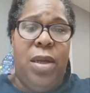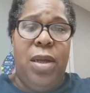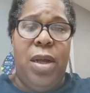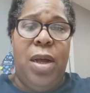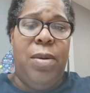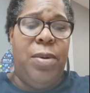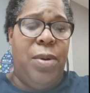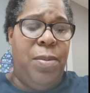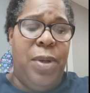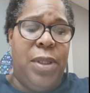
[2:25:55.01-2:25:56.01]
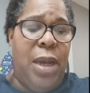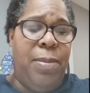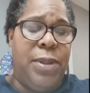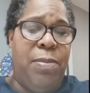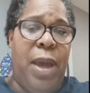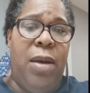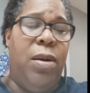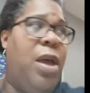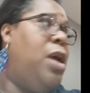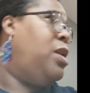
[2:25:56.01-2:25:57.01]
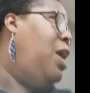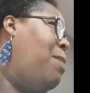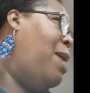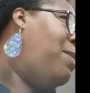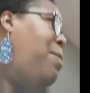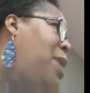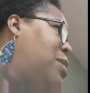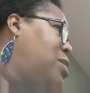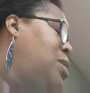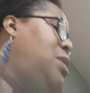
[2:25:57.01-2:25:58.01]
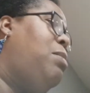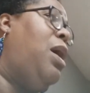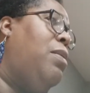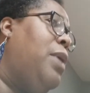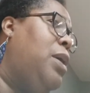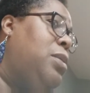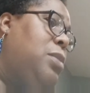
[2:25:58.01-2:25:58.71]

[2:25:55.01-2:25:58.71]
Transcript: I don't know what that was about. Nehemiah, maybe I'll do it tomorrow.